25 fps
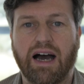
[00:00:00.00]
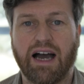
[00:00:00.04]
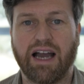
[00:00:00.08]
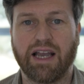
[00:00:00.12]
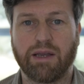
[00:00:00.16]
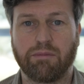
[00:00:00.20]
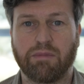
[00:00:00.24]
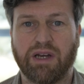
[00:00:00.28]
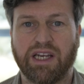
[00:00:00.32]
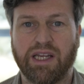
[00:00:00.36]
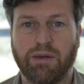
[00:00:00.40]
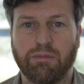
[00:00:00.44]

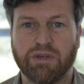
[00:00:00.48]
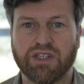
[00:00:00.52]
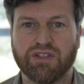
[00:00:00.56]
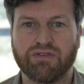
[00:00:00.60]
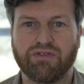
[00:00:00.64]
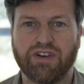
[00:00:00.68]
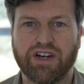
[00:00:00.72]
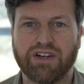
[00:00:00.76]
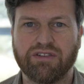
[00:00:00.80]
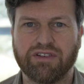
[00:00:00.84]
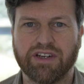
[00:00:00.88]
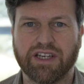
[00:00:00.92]
Hi, my name is
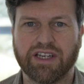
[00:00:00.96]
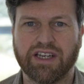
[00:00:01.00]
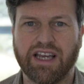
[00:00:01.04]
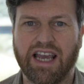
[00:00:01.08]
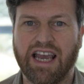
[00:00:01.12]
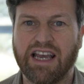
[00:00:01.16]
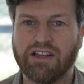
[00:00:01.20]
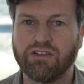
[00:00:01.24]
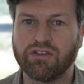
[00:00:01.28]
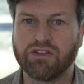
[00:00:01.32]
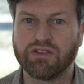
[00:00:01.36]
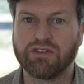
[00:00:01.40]
Frederick,
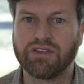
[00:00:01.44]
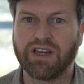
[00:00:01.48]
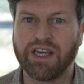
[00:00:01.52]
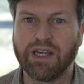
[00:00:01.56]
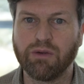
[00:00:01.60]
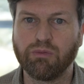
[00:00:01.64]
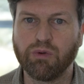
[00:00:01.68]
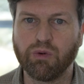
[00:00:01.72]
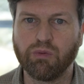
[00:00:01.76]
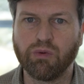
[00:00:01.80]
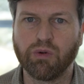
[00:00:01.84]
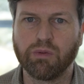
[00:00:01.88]
and
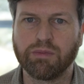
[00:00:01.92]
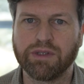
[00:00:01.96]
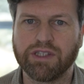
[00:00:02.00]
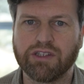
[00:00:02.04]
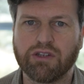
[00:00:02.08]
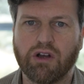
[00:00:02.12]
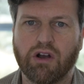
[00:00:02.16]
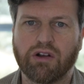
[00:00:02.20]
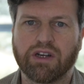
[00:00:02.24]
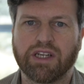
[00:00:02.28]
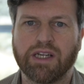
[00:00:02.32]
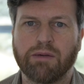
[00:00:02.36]
today we will be
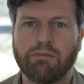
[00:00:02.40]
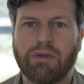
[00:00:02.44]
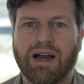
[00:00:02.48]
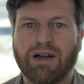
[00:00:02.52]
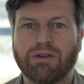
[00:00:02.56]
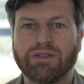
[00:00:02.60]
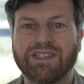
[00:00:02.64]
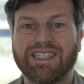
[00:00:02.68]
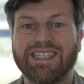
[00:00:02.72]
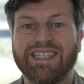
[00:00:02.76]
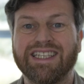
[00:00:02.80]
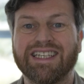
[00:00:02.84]
talking
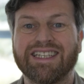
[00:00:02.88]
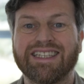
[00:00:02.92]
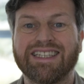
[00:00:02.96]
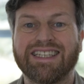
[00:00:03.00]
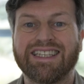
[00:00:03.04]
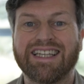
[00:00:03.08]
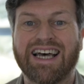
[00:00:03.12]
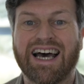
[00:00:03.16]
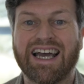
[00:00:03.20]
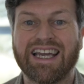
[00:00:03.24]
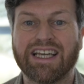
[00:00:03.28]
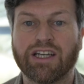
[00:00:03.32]
about the
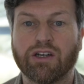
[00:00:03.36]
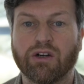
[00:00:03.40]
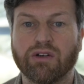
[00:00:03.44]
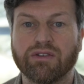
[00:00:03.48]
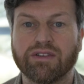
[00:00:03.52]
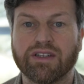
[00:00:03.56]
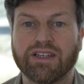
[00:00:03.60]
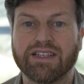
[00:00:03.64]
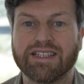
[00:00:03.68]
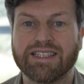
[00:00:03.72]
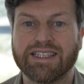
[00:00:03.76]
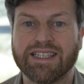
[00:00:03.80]

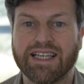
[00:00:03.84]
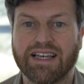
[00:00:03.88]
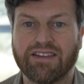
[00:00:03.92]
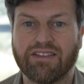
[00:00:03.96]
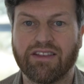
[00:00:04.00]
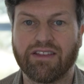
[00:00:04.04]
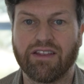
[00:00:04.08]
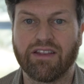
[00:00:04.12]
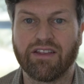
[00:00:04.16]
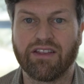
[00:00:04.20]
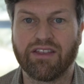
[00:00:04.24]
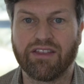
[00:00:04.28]
Nikon
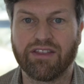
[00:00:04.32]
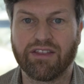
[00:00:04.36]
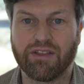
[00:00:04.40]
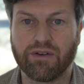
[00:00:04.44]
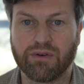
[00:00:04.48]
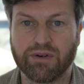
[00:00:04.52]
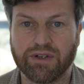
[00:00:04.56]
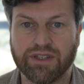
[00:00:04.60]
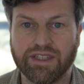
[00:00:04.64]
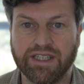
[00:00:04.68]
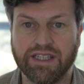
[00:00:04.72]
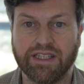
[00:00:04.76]

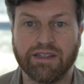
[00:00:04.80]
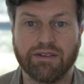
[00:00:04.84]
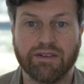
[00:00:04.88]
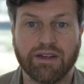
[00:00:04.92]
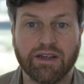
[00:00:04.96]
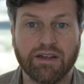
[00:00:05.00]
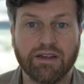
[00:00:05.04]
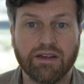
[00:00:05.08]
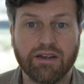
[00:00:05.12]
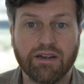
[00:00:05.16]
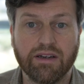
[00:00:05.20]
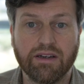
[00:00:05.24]
Z30.
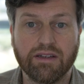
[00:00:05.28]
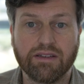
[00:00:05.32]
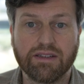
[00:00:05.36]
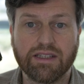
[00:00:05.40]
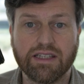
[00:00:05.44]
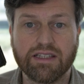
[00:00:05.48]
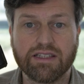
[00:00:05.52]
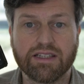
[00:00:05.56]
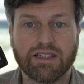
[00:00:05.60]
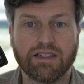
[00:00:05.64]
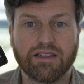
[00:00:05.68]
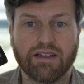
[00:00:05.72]

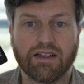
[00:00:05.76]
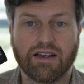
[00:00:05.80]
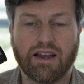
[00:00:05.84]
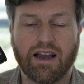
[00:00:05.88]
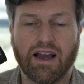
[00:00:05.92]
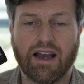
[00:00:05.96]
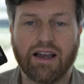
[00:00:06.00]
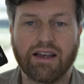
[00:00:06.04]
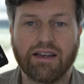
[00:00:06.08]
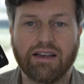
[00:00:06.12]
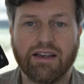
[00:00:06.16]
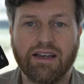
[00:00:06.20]
This little
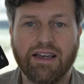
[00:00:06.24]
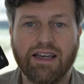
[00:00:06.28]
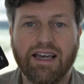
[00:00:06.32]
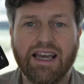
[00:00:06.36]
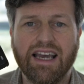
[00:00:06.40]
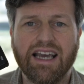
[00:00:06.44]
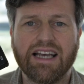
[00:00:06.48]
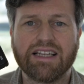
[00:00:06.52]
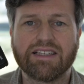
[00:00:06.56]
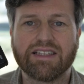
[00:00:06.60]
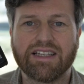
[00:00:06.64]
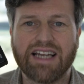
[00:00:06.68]
guy.
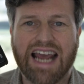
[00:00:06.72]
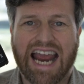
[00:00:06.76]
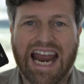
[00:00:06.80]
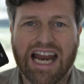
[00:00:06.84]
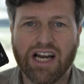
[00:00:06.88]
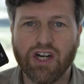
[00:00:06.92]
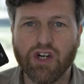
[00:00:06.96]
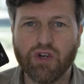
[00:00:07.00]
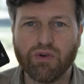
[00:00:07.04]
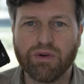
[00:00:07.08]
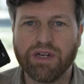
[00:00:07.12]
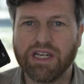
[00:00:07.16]
It's an
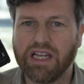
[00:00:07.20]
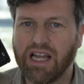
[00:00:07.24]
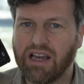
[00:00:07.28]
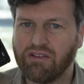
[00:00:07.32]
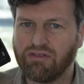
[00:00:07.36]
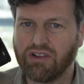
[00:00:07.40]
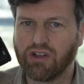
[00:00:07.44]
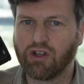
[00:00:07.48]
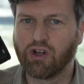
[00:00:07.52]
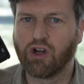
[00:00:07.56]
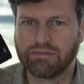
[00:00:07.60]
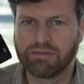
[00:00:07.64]

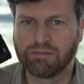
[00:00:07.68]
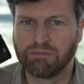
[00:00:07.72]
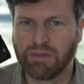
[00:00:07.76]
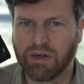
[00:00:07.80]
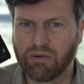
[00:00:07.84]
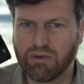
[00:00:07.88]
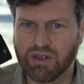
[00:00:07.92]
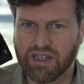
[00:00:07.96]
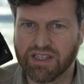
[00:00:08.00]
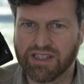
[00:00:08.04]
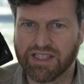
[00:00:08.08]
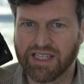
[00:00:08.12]
entry-level
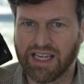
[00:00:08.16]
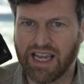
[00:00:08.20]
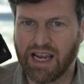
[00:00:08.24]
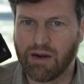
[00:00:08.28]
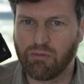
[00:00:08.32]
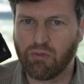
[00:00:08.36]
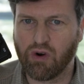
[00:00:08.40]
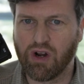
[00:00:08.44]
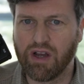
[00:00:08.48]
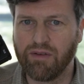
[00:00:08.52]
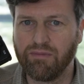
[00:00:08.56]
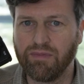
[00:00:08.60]
mirrorless
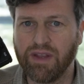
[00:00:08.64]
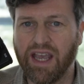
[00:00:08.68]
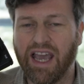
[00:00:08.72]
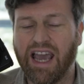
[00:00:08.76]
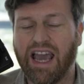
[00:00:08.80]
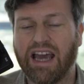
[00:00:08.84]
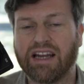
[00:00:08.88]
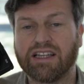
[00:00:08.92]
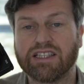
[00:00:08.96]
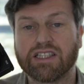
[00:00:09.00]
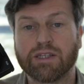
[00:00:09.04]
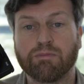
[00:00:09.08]
camera,
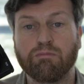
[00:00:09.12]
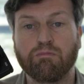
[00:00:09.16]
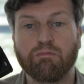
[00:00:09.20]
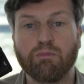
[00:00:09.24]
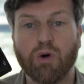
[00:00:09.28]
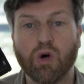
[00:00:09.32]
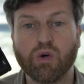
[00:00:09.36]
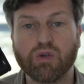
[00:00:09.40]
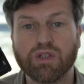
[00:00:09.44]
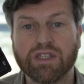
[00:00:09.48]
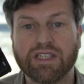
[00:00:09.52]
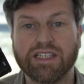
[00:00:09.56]
and it's
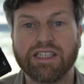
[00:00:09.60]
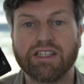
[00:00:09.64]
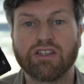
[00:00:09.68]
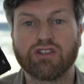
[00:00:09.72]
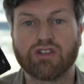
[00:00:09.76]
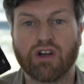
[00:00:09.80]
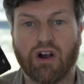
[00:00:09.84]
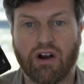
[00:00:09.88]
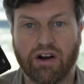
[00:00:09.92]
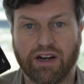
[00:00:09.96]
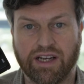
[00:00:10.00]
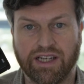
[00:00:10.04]
mostly
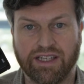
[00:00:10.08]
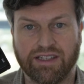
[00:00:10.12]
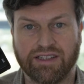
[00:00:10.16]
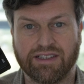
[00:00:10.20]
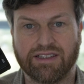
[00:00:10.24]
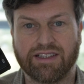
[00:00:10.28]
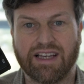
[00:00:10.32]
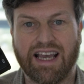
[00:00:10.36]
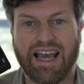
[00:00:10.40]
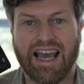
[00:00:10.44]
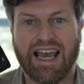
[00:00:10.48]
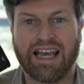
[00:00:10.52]
targeted
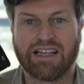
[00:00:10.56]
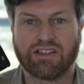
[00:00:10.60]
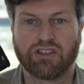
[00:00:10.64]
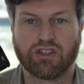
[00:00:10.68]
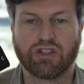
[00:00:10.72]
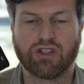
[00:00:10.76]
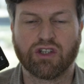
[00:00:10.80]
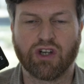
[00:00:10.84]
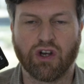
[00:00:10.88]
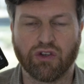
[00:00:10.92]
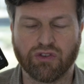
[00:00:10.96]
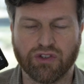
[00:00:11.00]

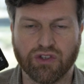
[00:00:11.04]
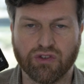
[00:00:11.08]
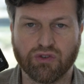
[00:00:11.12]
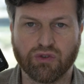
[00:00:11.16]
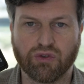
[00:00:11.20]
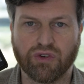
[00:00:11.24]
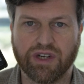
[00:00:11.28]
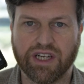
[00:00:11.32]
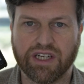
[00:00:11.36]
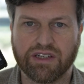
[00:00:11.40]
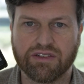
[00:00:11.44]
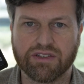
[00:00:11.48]
at
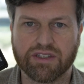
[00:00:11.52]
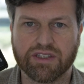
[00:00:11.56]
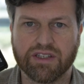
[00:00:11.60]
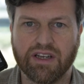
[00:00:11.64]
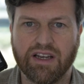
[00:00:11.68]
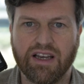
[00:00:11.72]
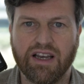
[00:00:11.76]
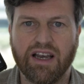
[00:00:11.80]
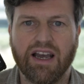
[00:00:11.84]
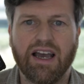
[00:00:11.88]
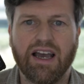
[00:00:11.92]
content creators.